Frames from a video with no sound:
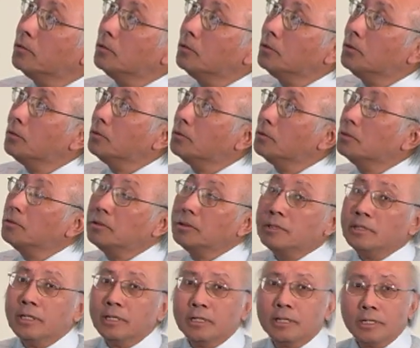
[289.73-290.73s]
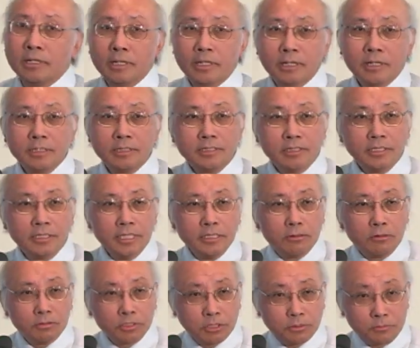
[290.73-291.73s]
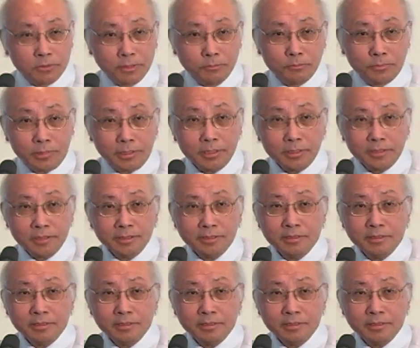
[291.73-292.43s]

to do single-strand break,